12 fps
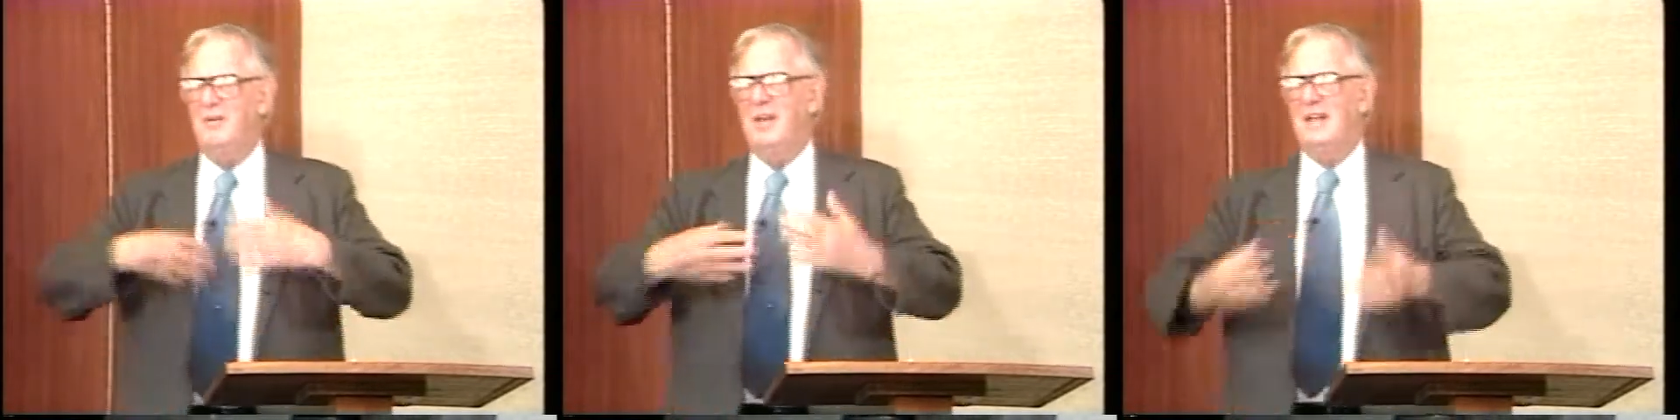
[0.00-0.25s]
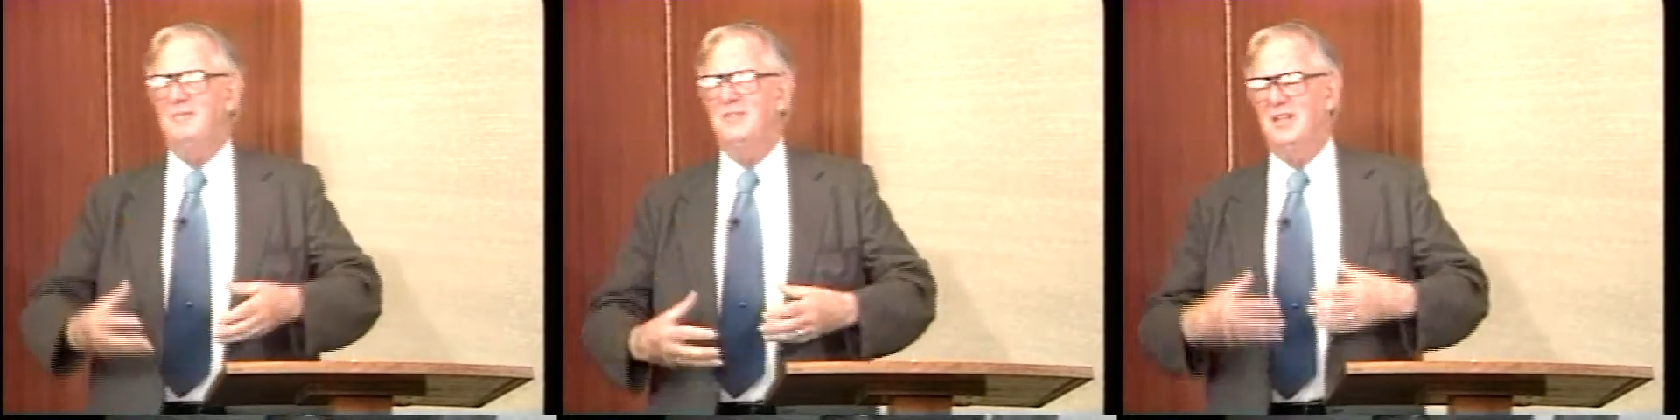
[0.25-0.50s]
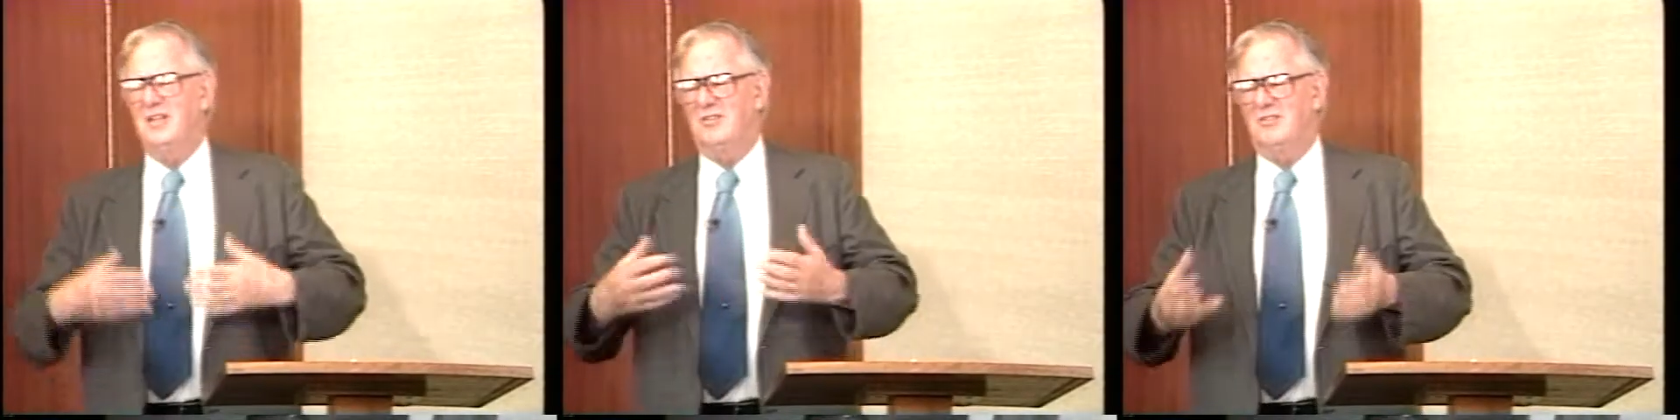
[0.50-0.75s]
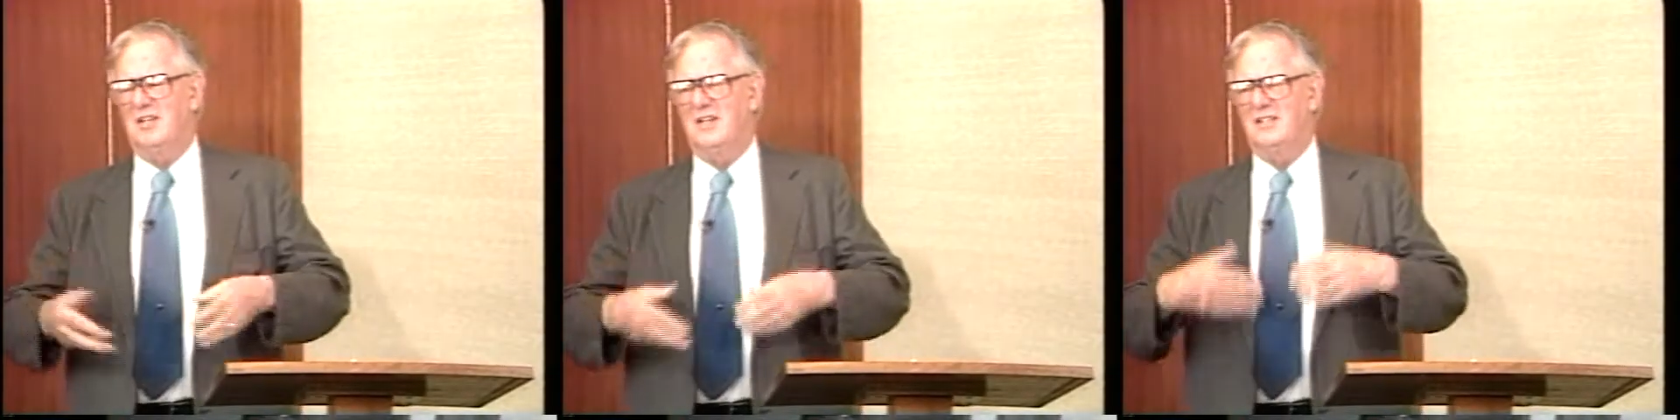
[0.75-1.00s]

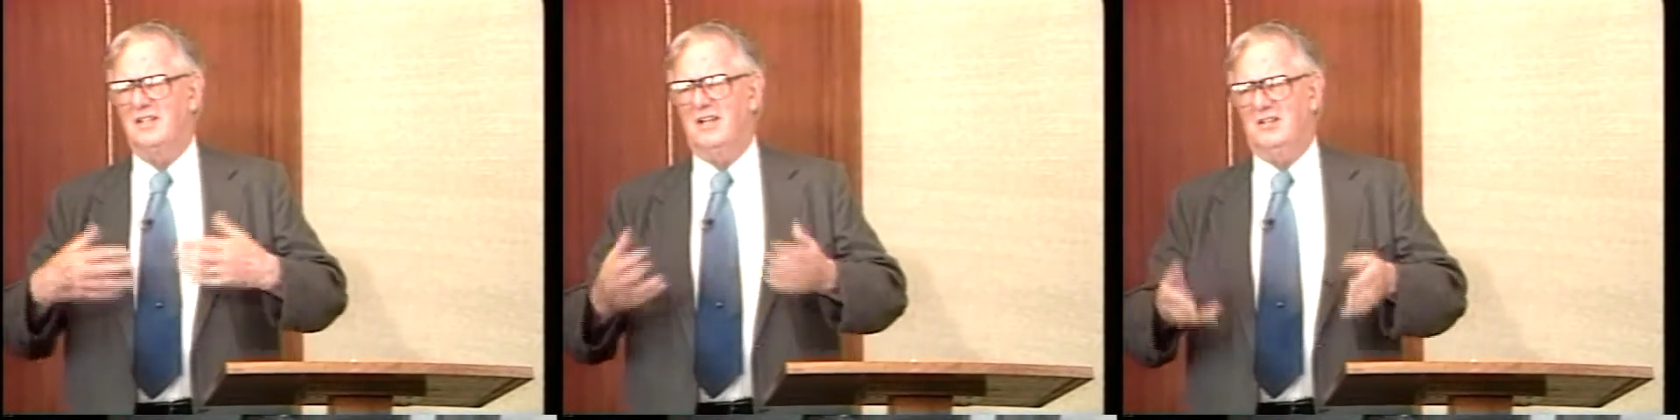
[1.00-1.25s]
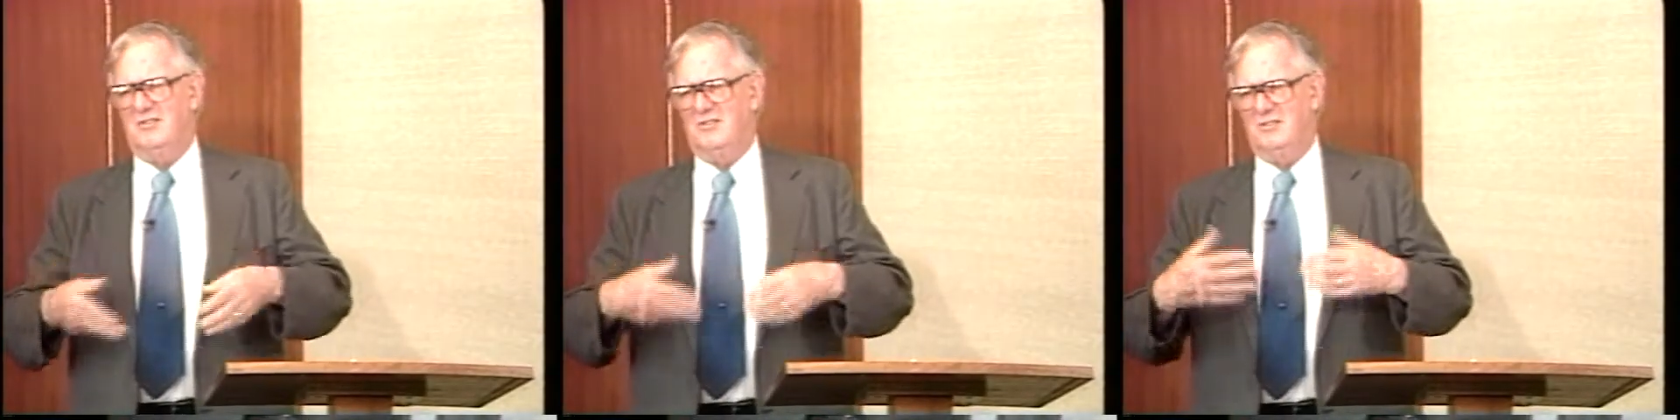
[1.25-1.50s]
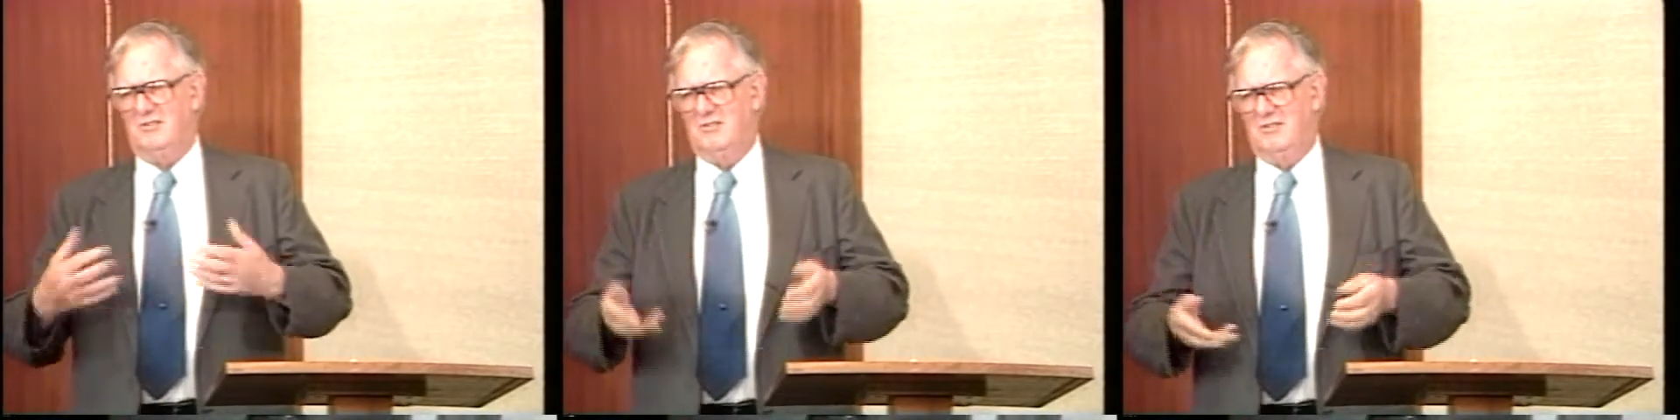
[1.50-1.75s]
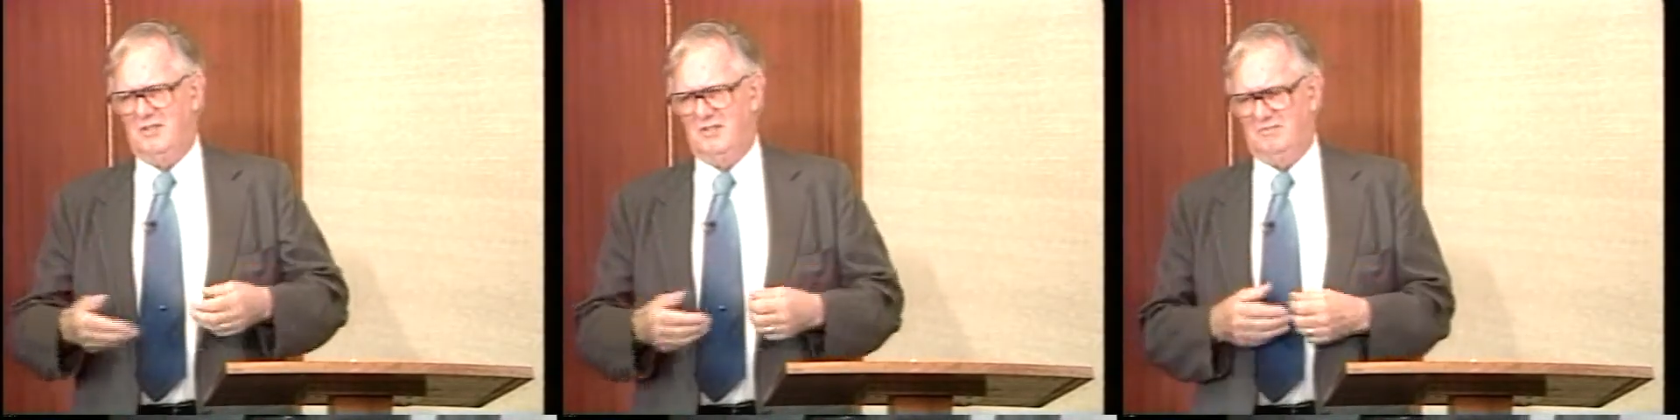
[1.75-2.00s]
randomization in his lectures, you
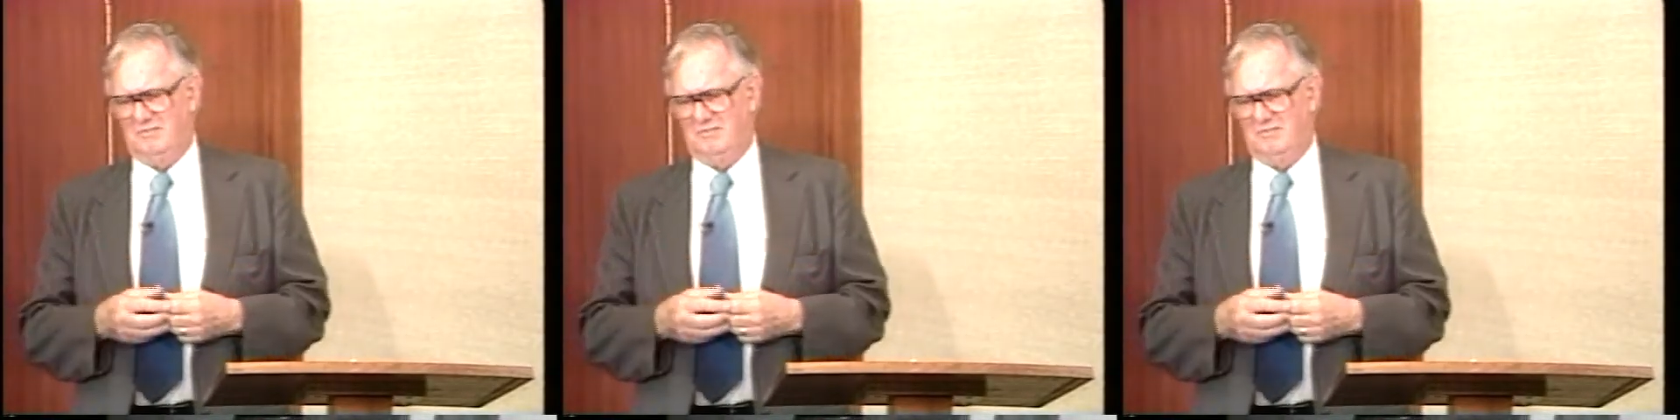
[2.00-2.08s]
see.